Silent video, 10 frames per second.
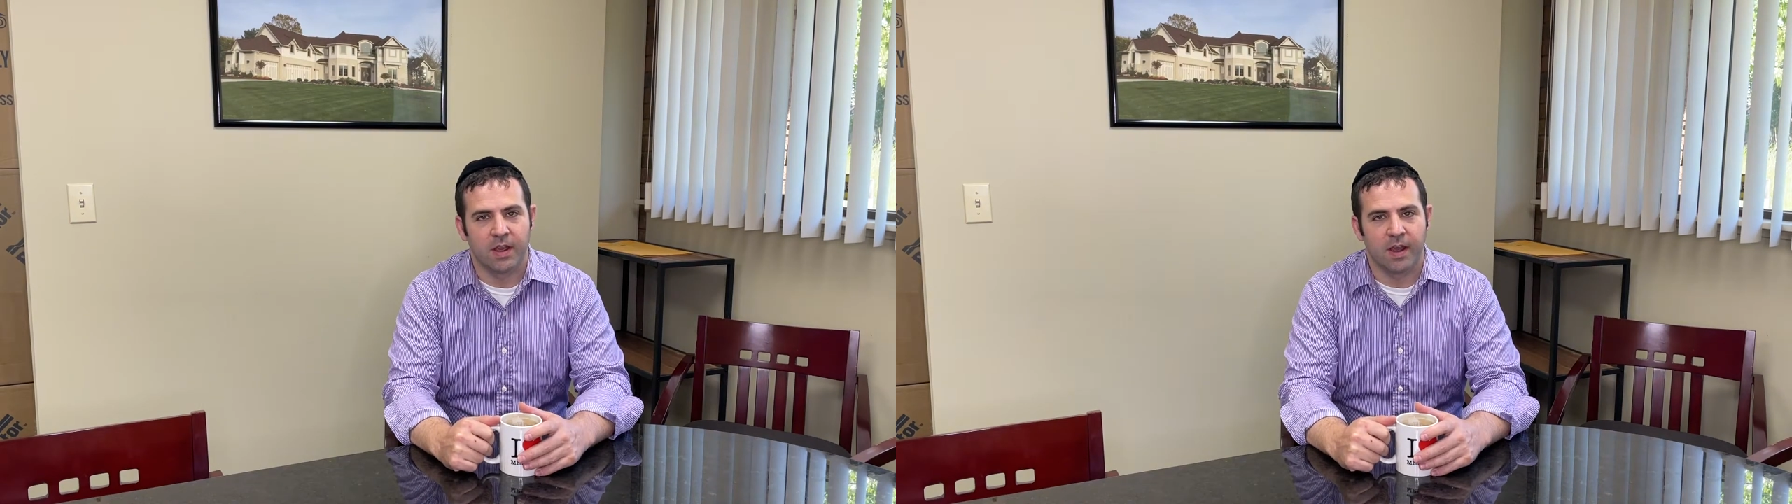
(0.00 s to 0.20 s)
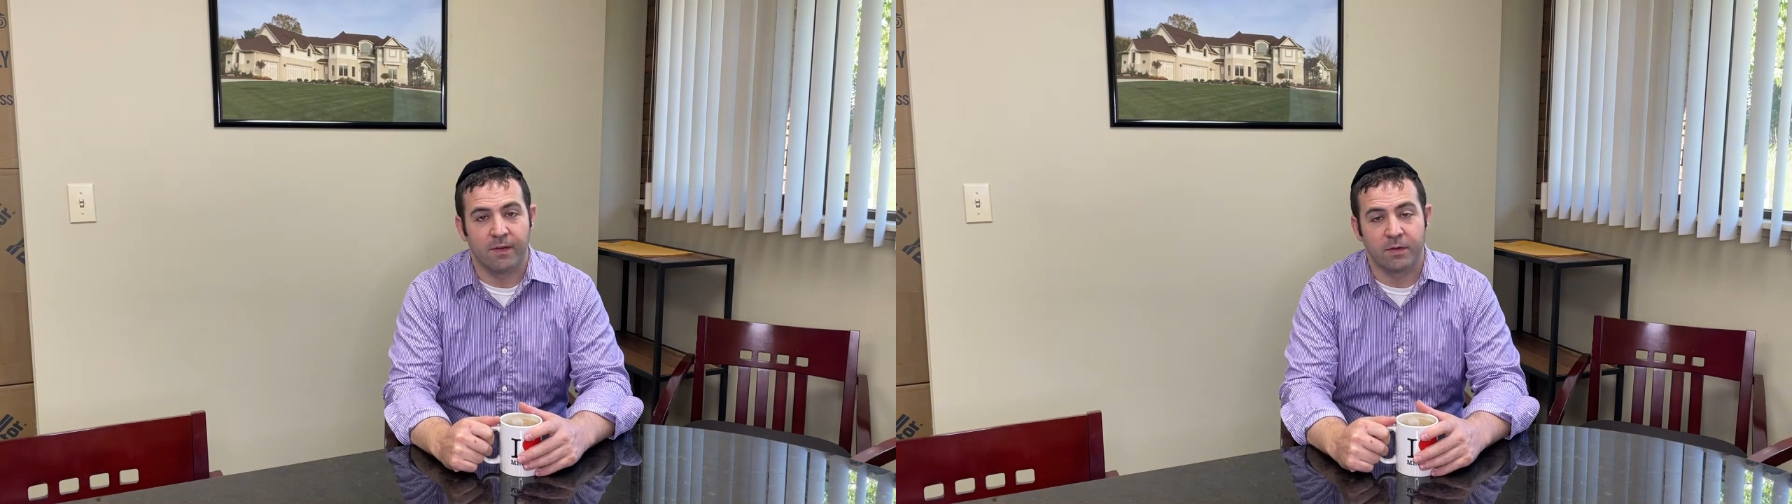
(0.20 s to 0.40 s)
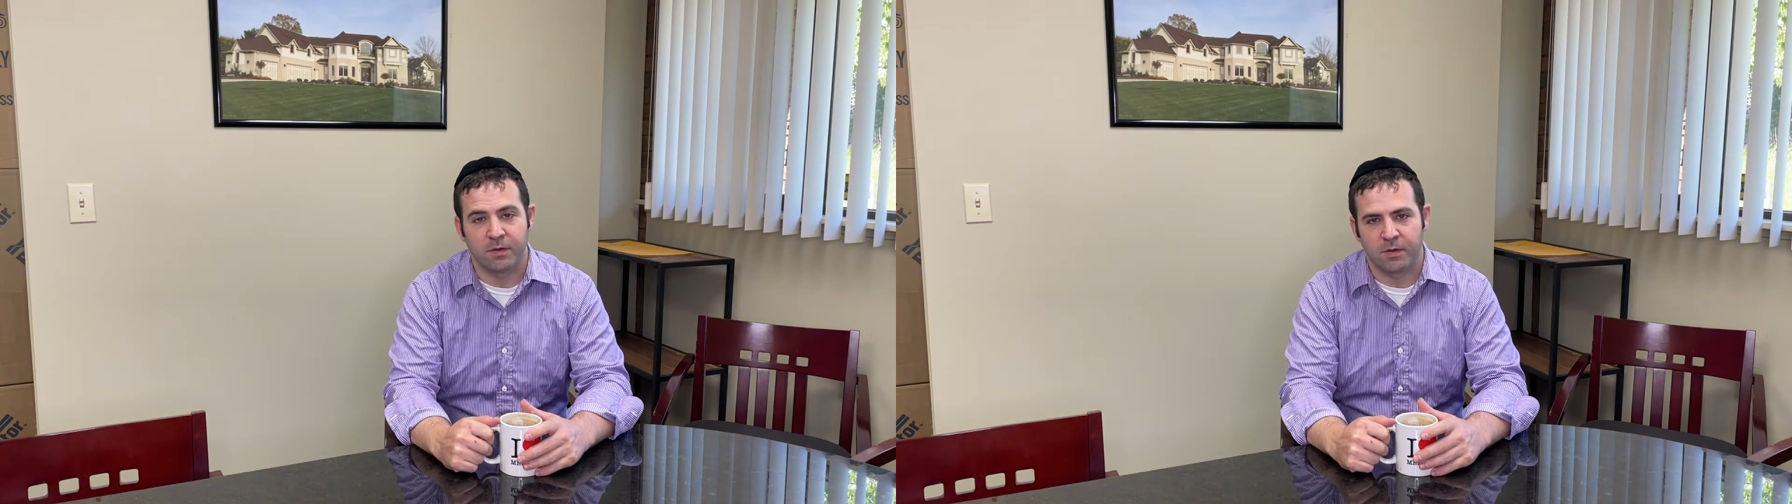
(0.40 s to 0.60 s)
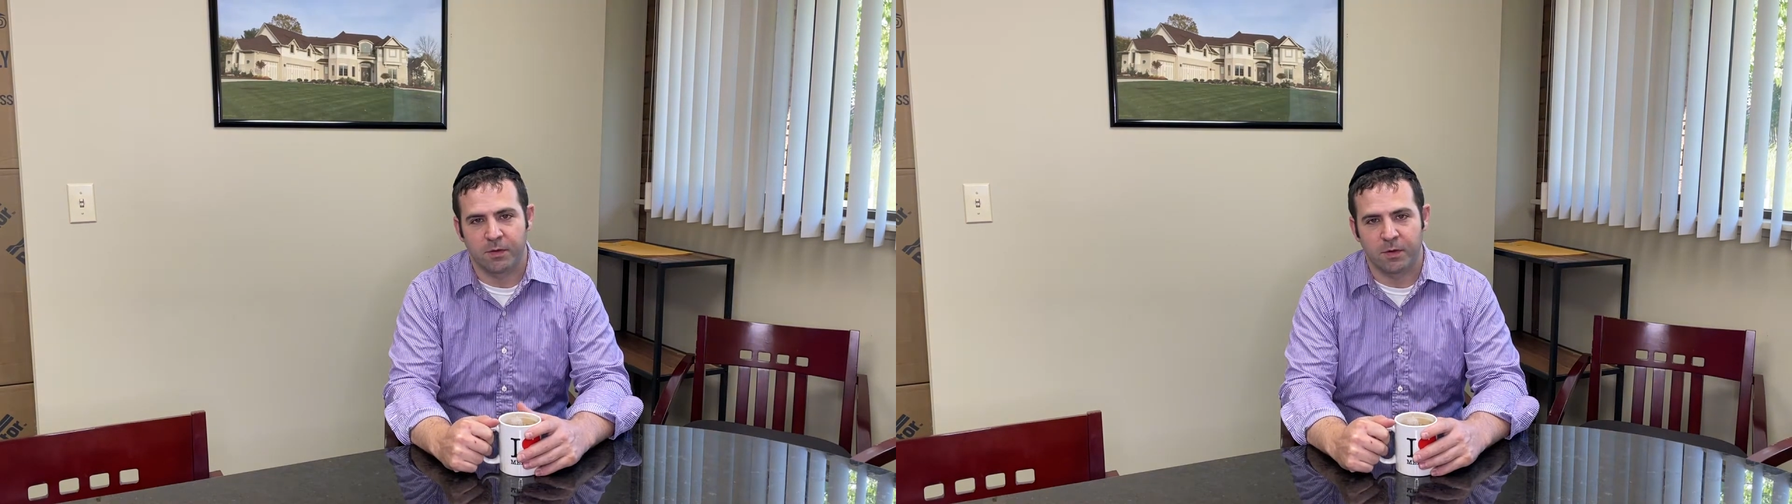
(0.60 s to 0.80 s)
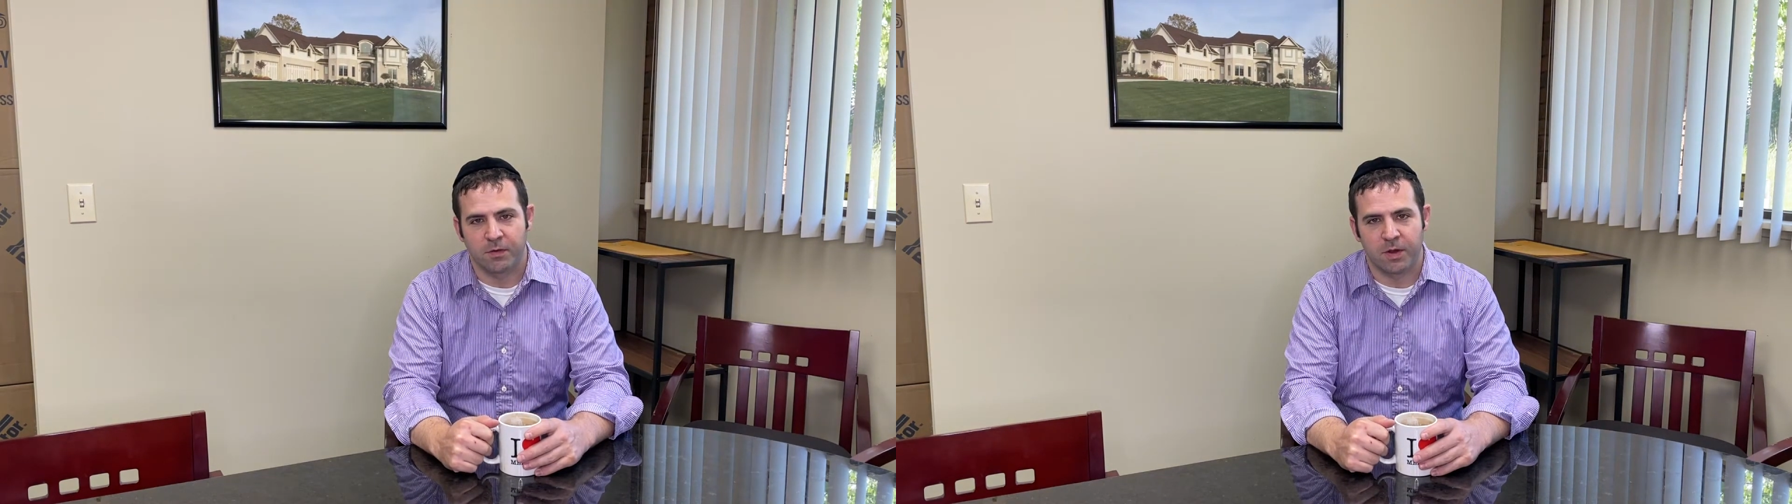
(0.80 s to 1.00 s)
If this is your
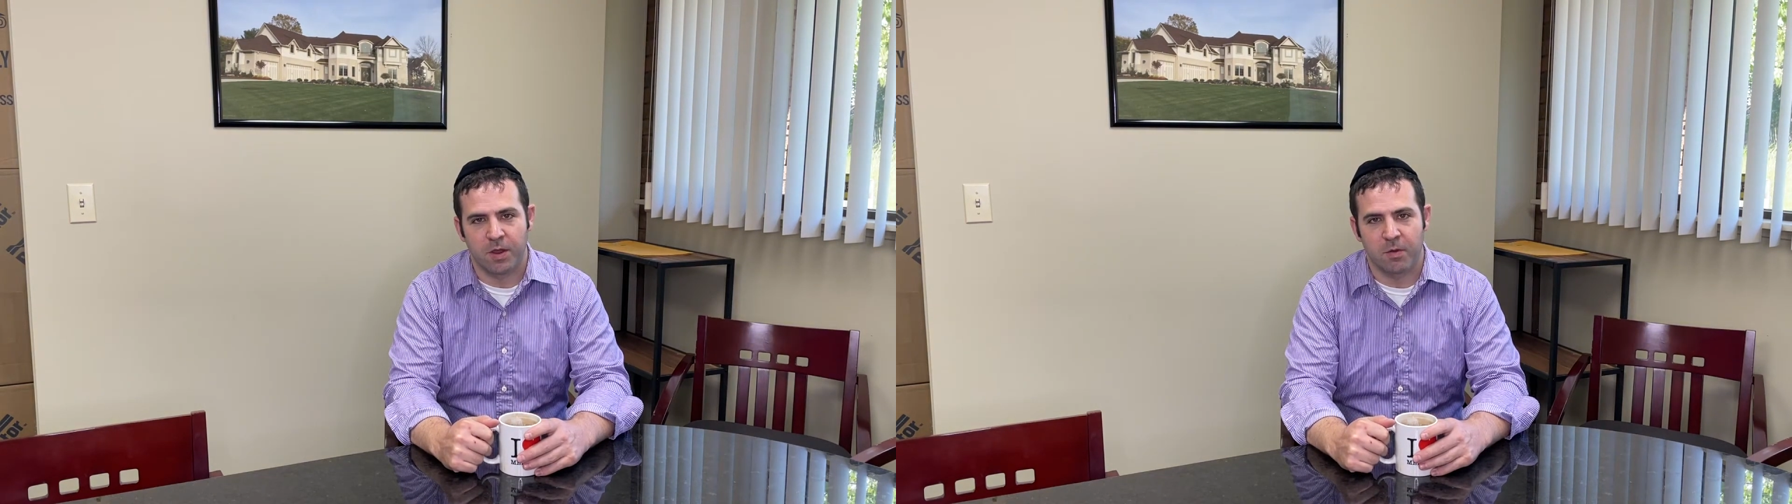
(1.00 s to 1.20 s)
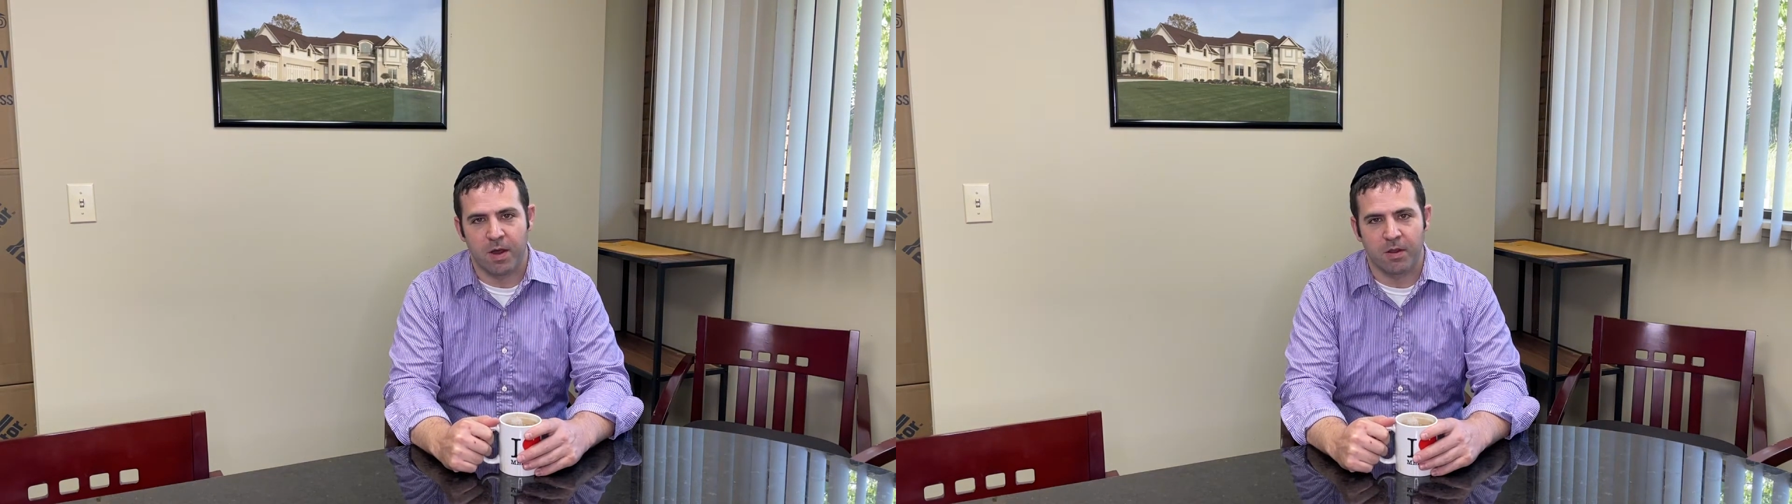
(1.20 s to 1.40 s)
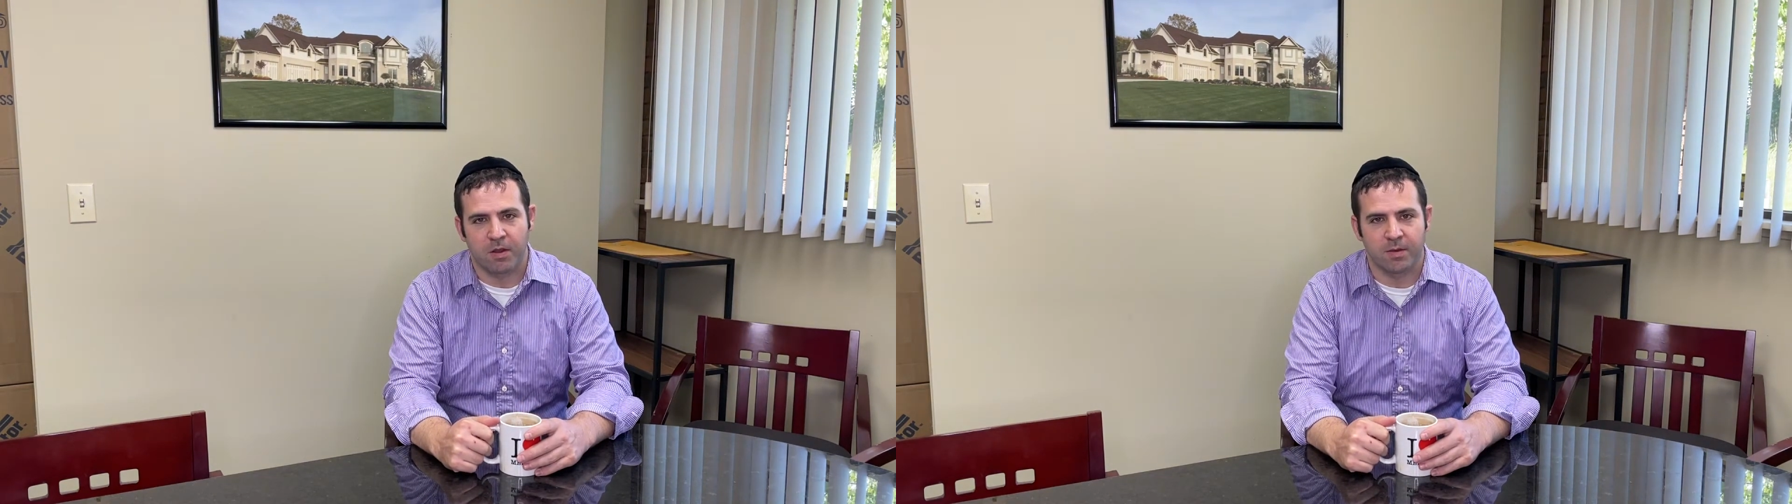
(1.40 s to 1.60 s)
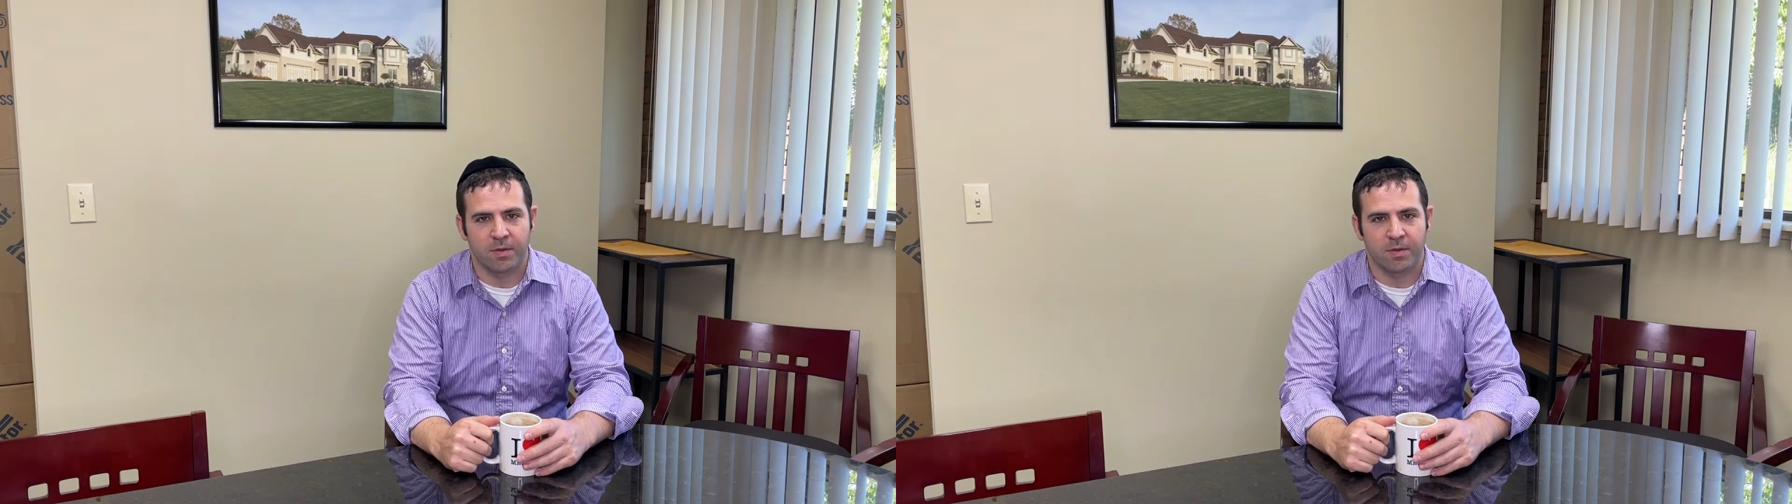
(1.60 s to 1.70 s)
first video, welcome.